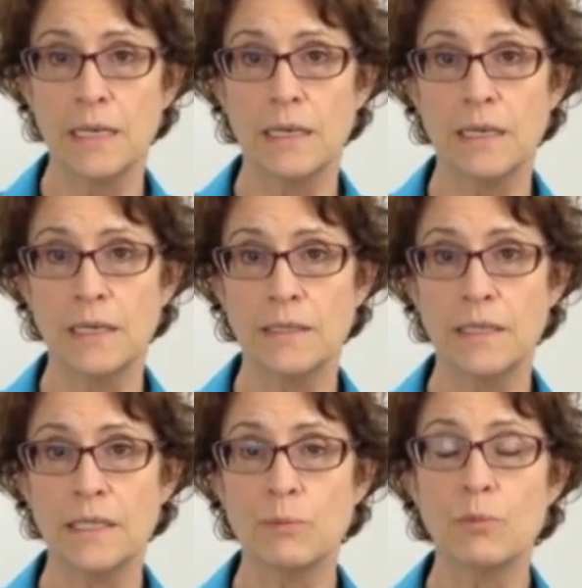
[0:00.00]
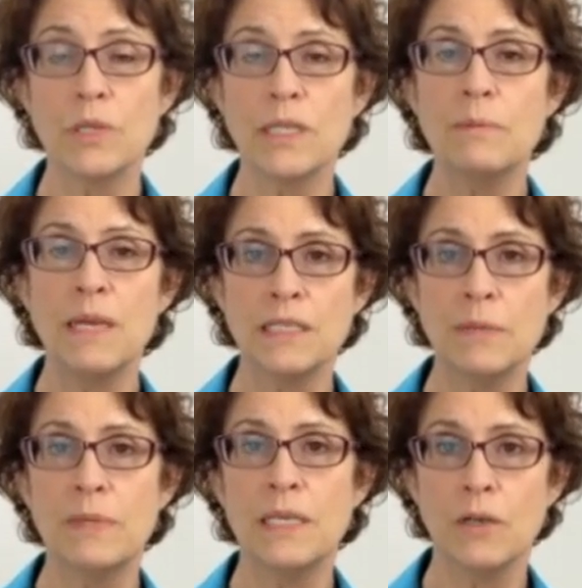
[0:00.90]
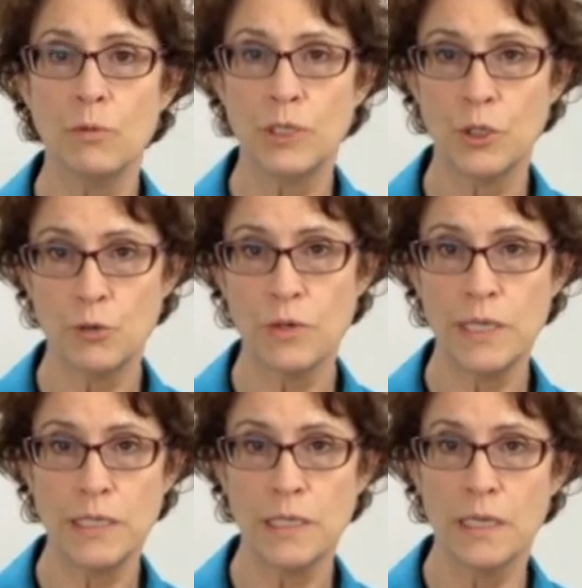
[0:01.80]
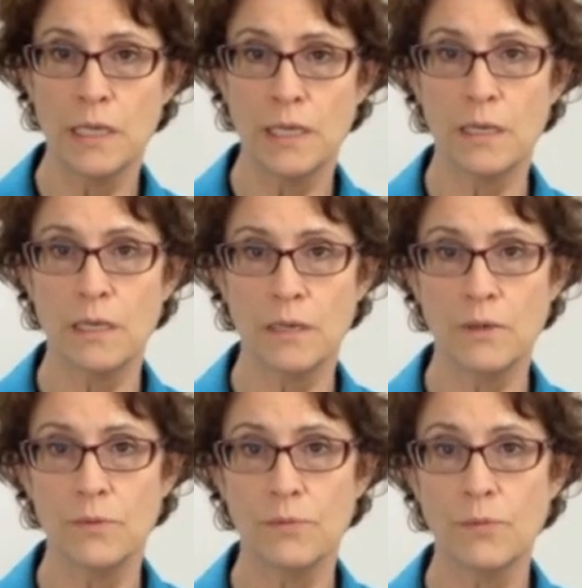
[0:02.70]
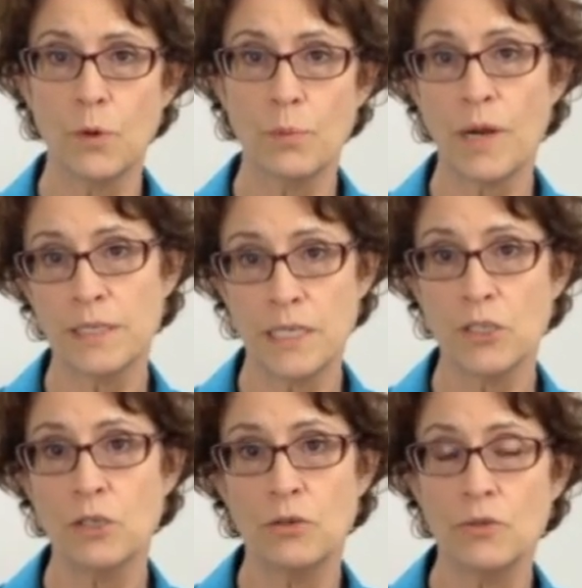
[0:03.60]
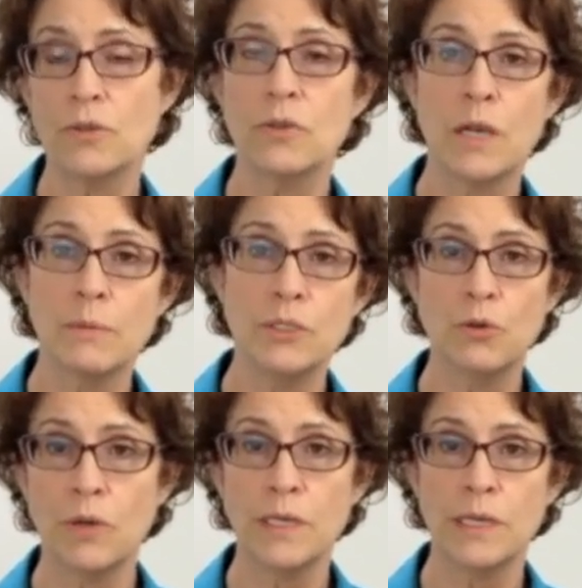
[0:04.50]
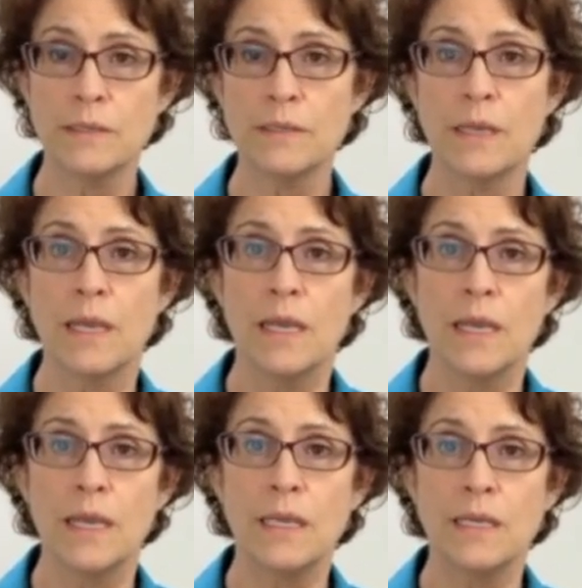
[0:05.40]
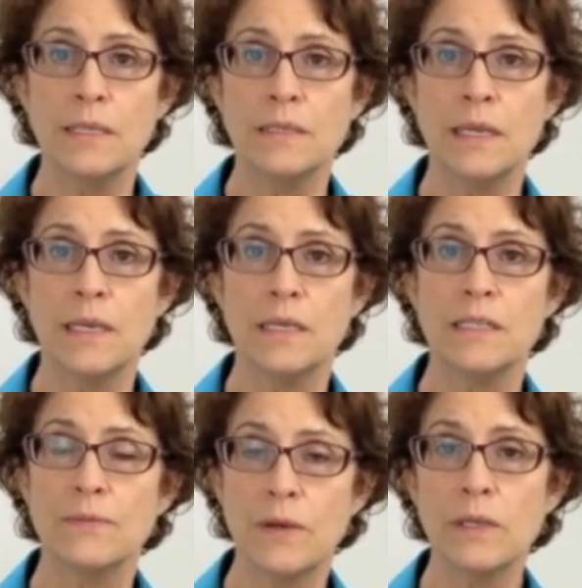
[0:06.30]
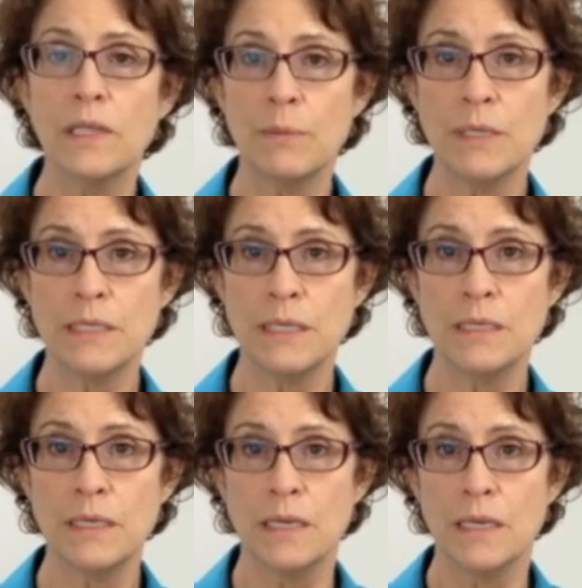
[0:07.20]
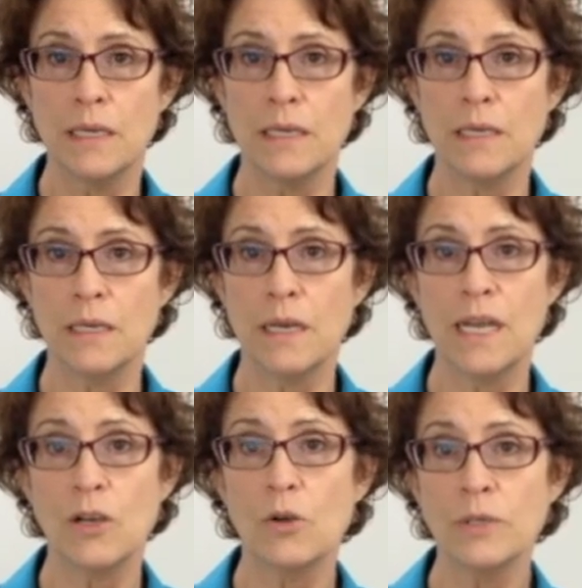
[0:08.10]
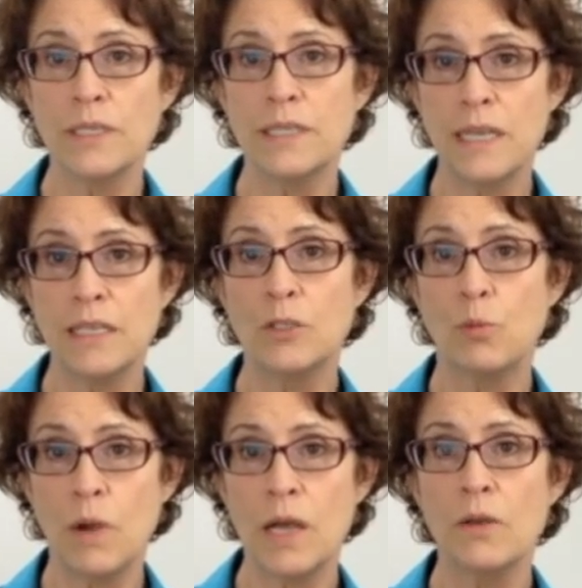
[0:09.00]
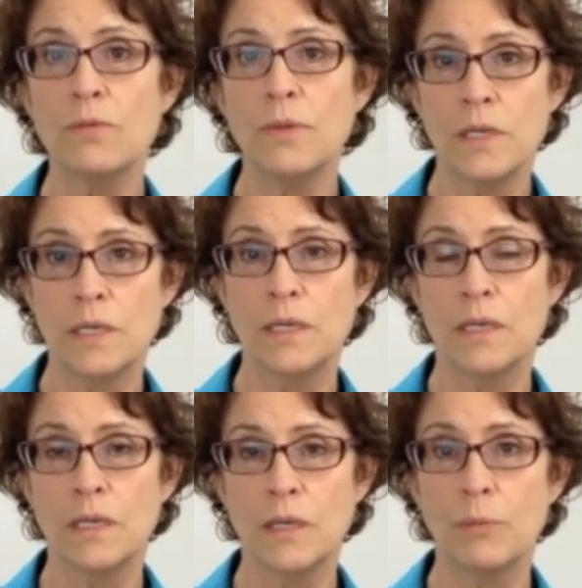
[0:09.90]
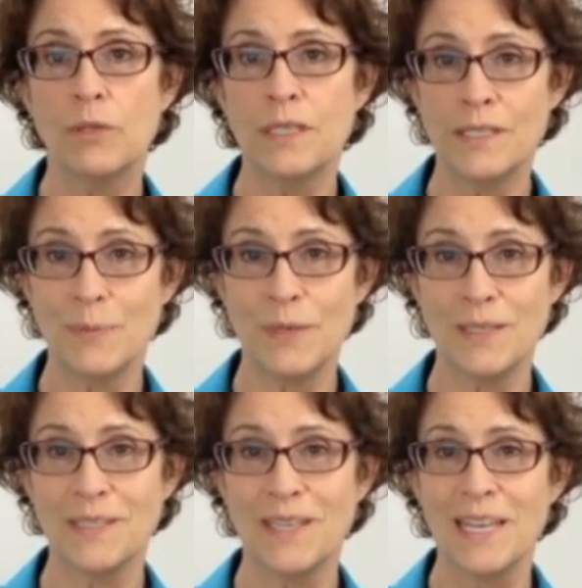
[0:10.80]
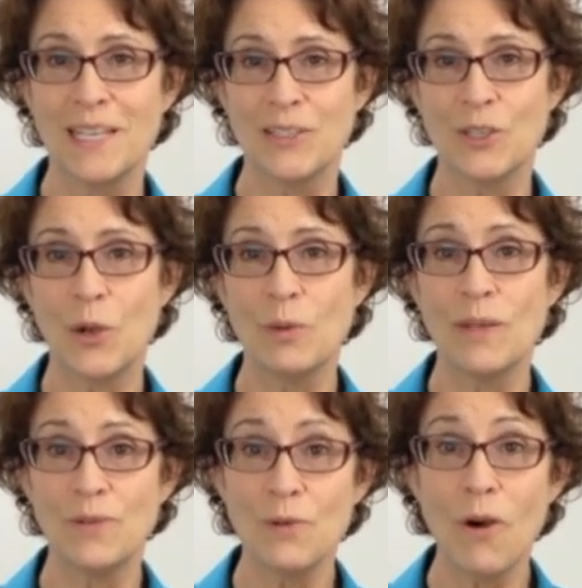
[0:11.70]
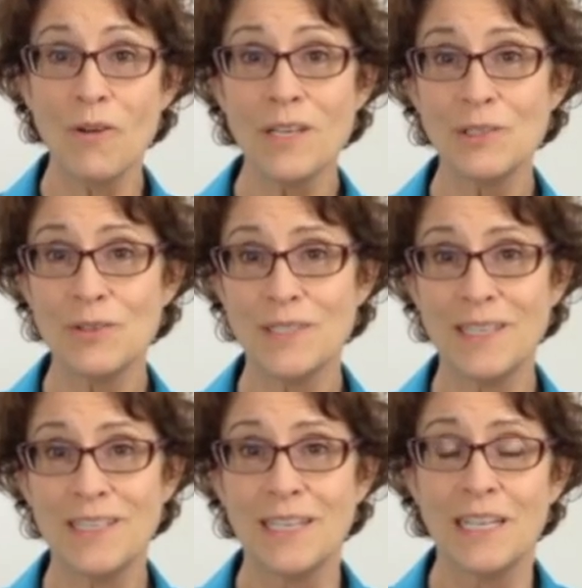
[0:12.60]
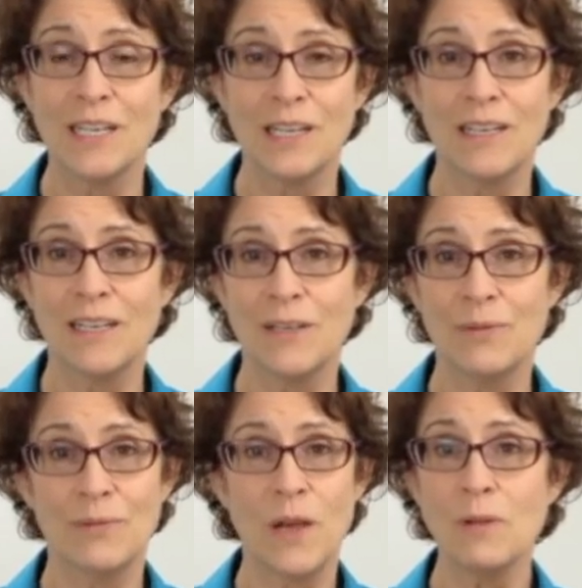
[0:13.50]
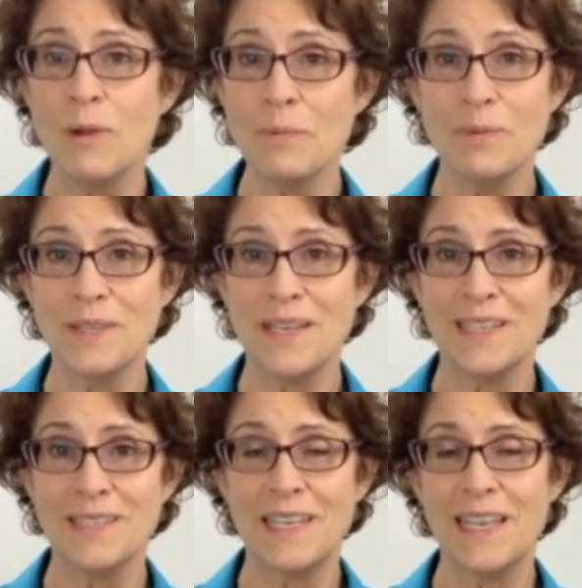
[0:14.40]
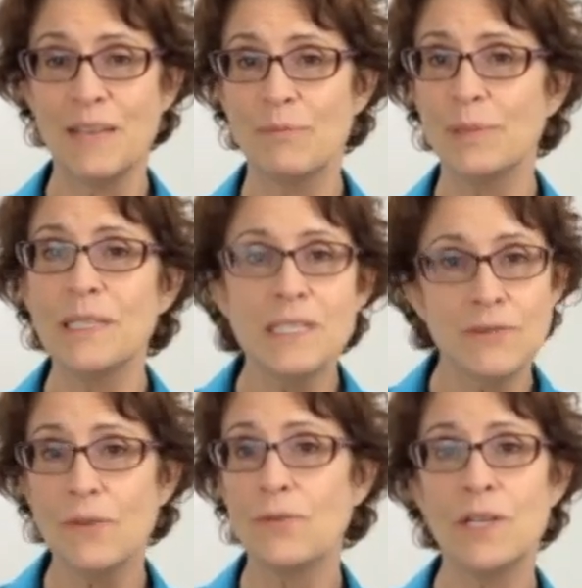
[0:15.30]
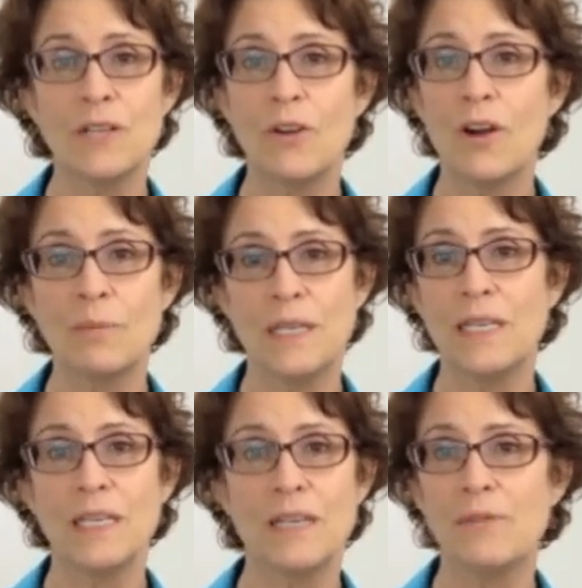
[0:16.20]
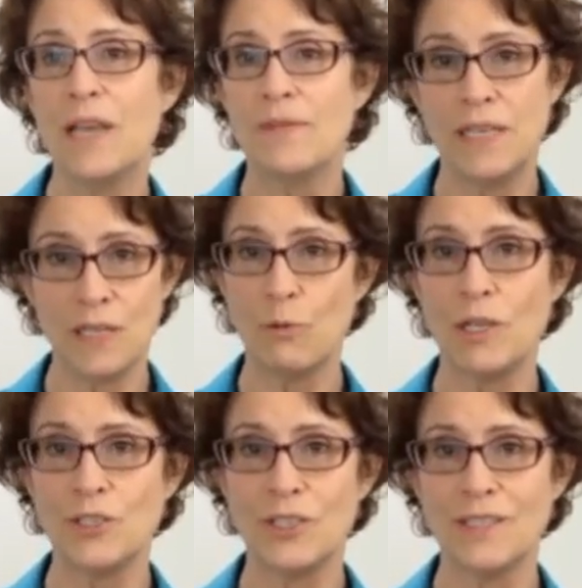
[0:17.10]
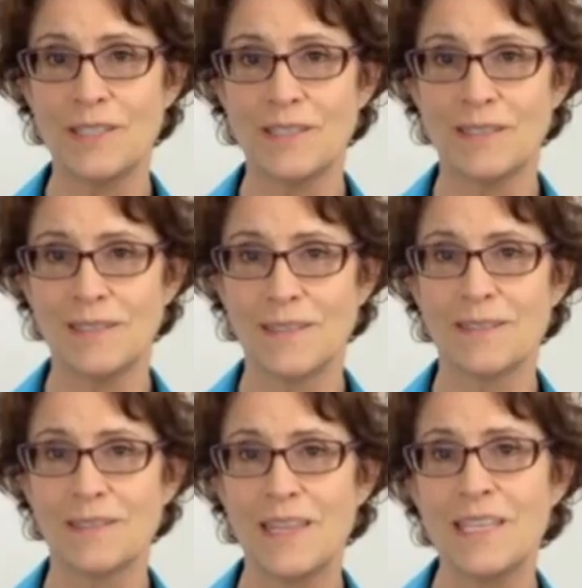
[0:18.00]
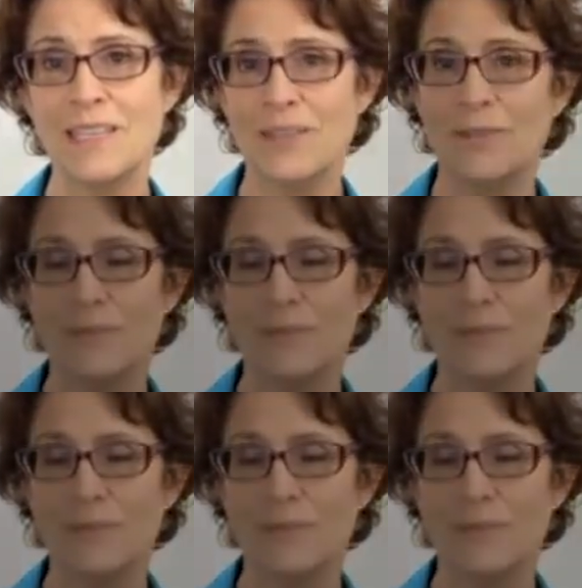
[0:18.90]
that's really meant to be a retreat for practitioners who come and join us, and it's very limited. I only take 12 participants. So if you are interested, follow up with us, and please feel free to call me if you have any questions. Thank you.